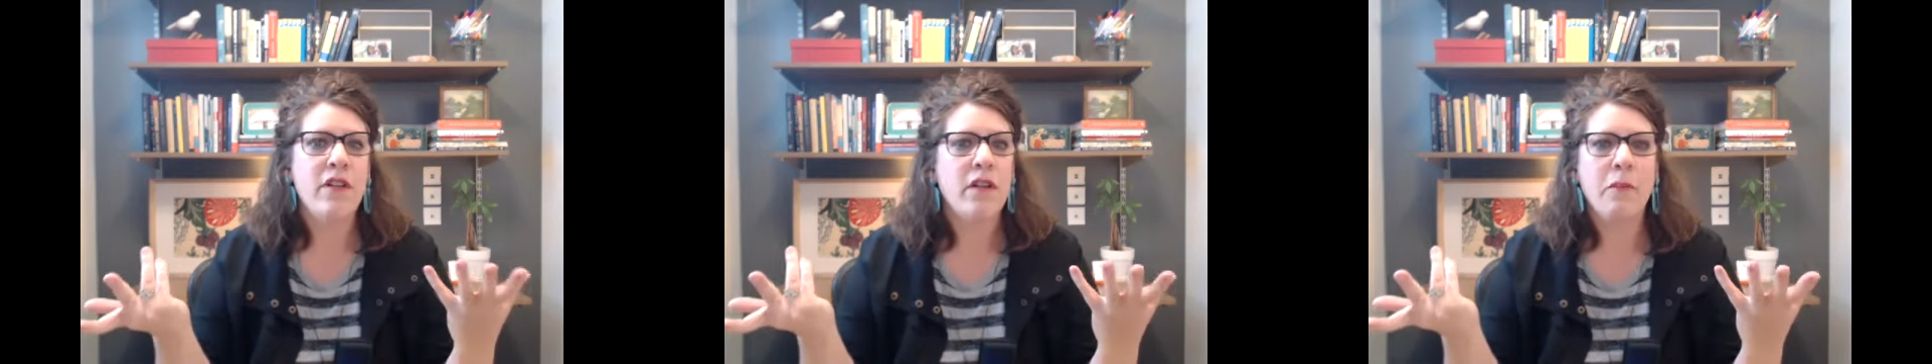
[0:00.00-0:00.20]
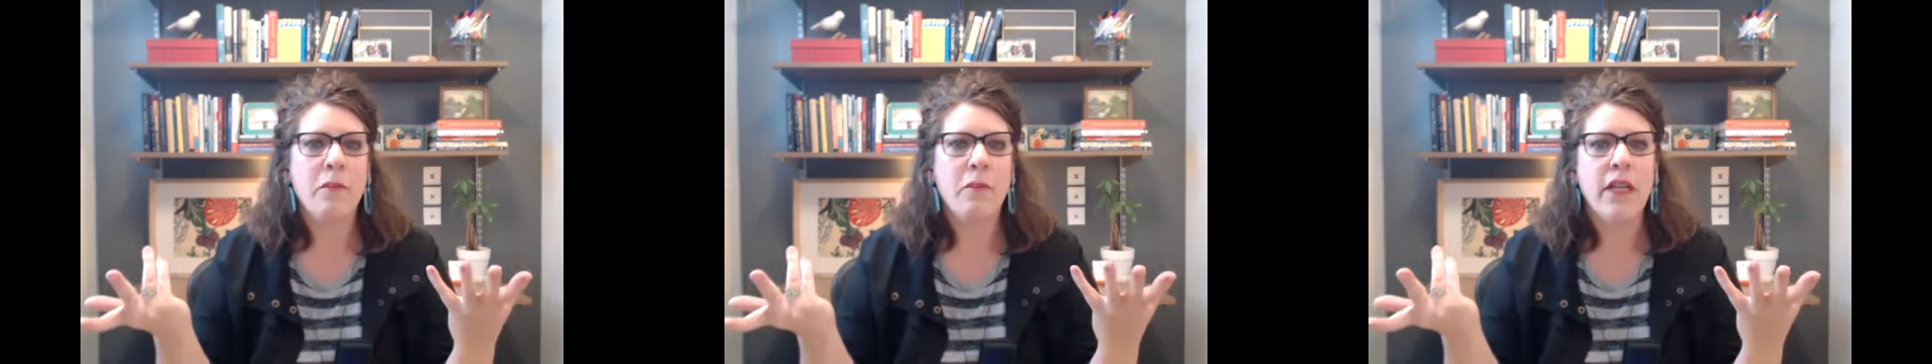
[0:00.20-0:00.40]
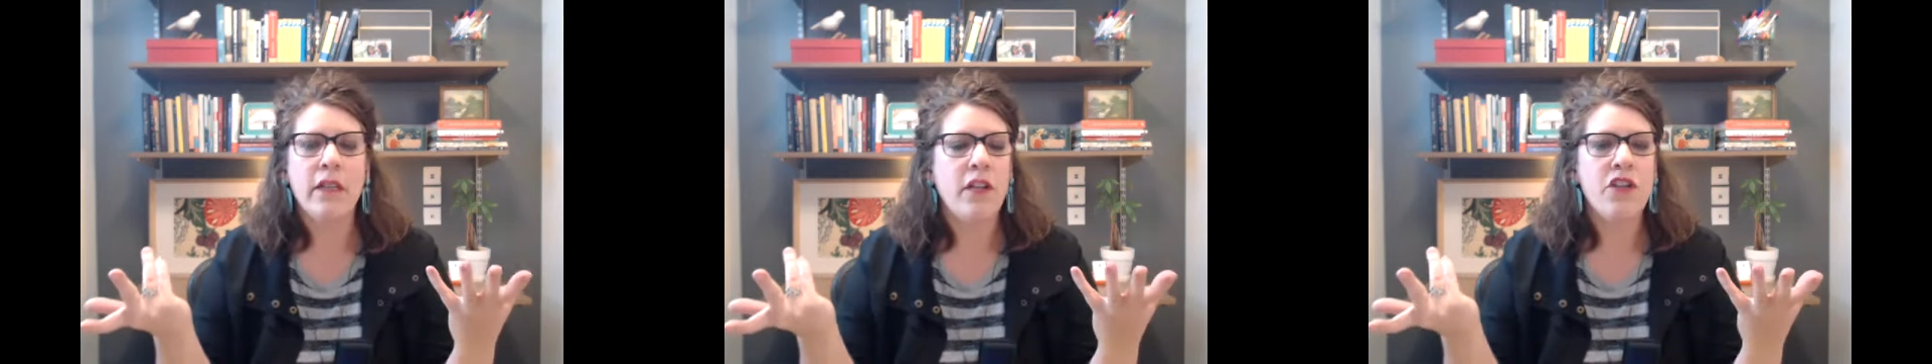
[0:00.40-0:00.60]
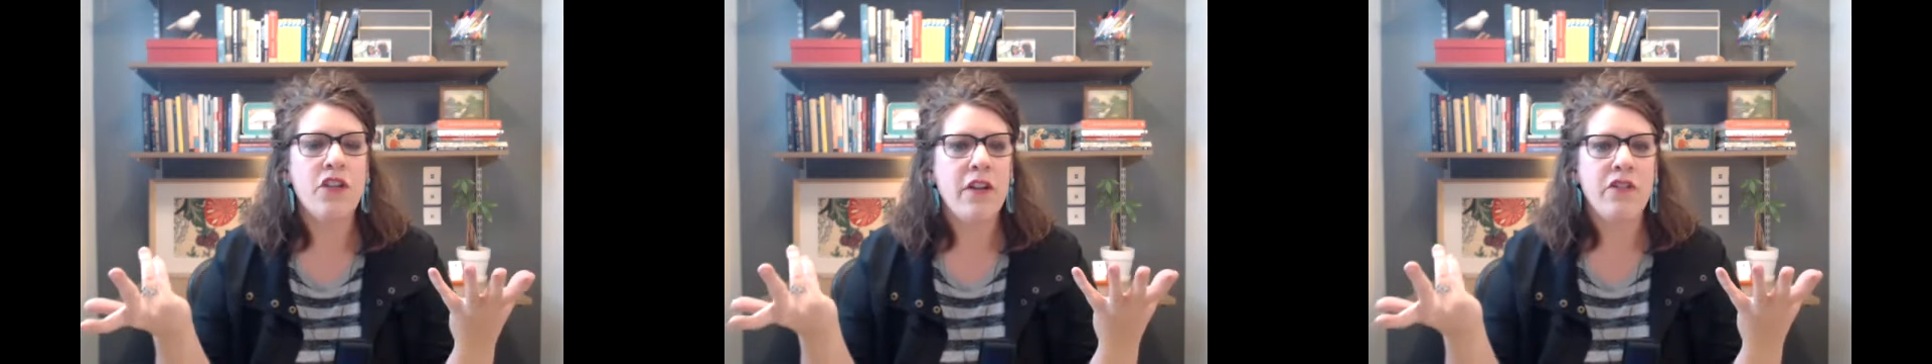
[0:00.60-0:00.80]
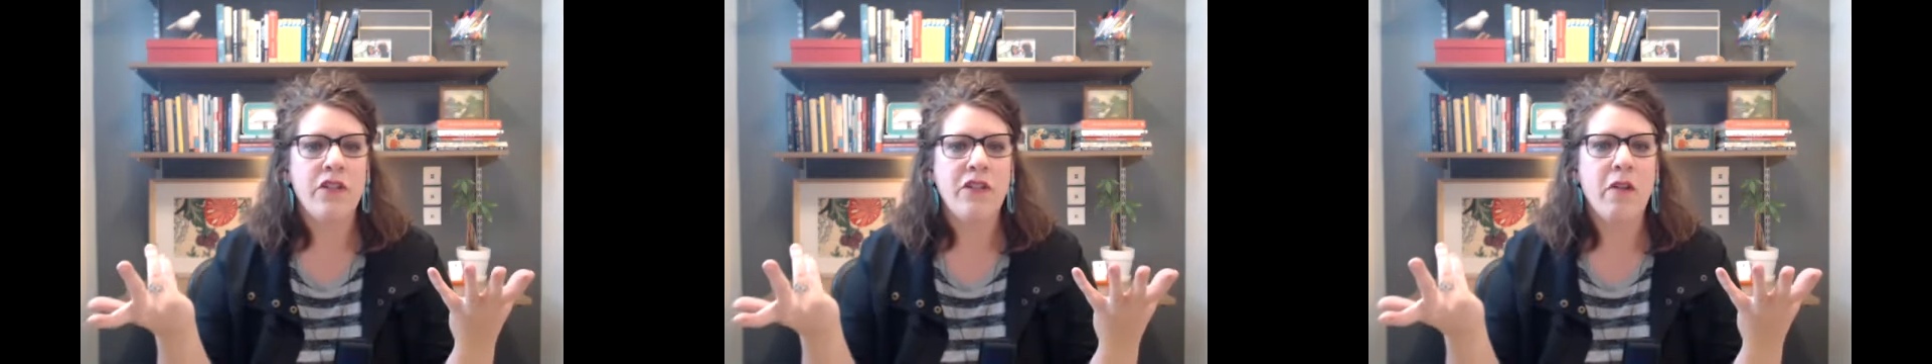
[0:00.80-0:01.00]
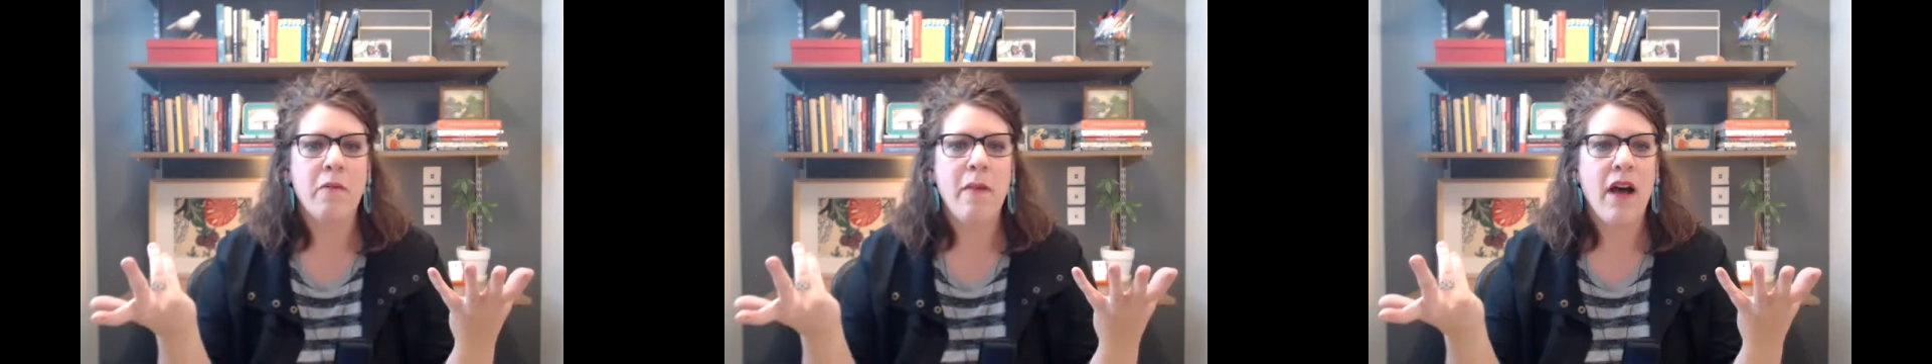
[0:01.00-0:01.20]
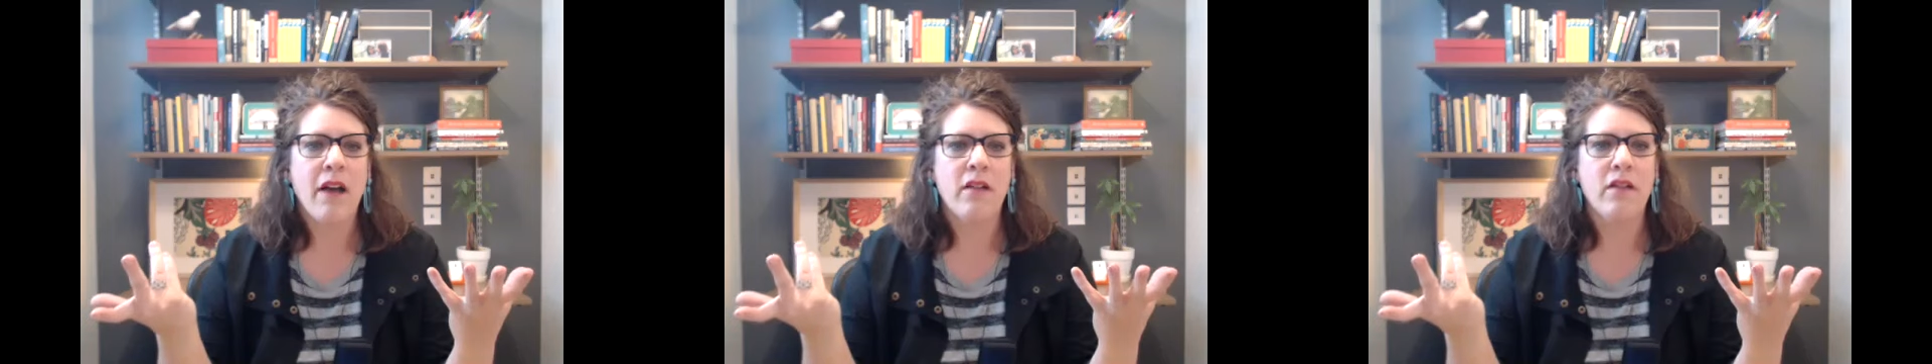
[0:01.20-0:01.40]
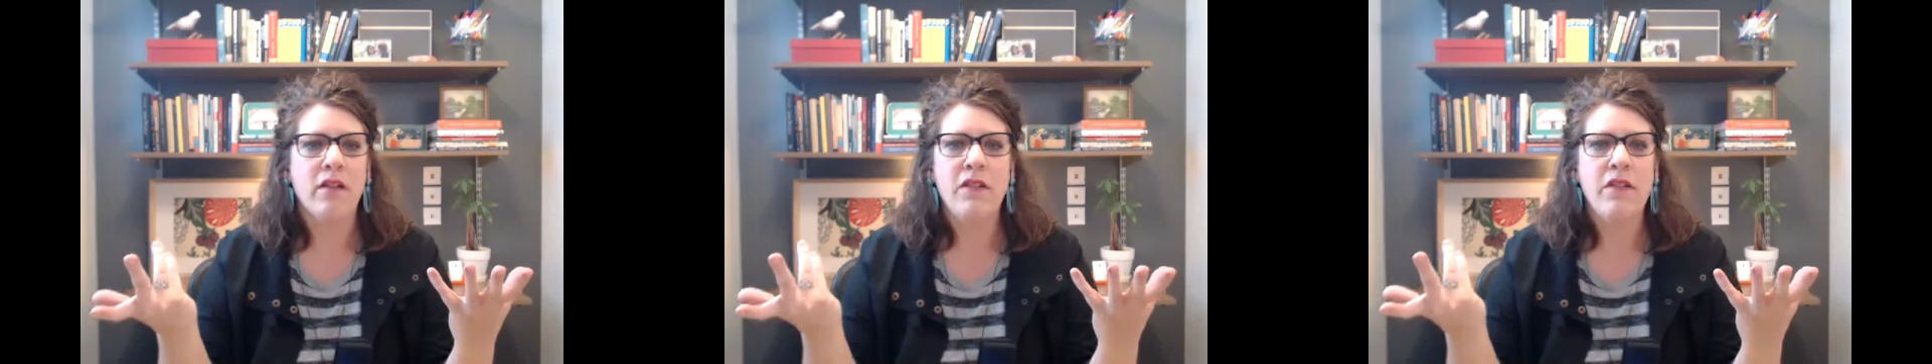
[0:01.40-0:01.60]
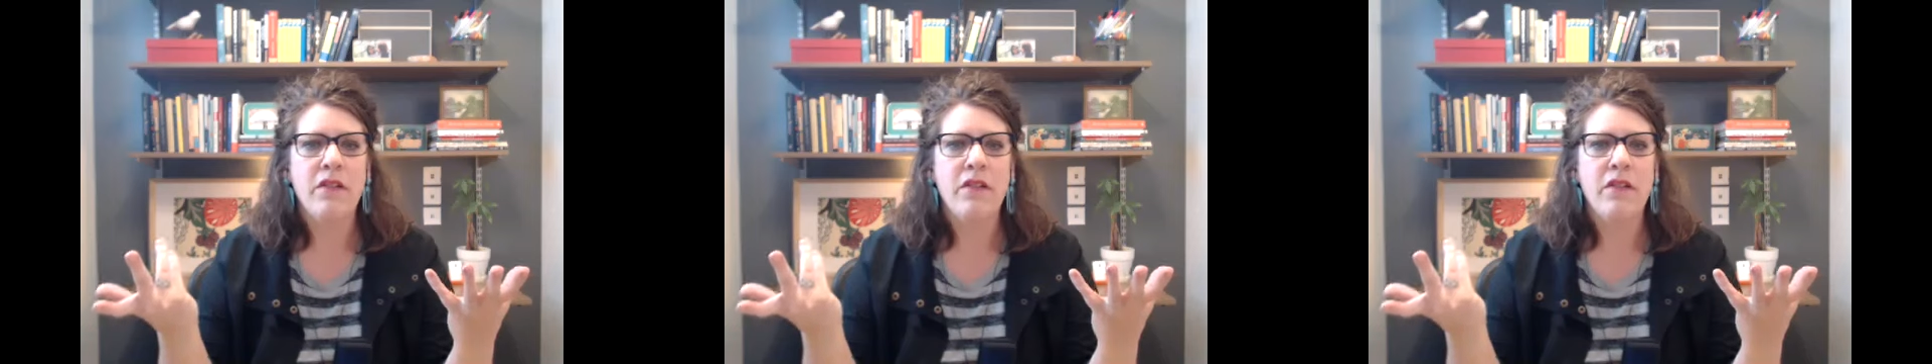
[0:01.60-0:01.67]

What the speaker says: completely changing their model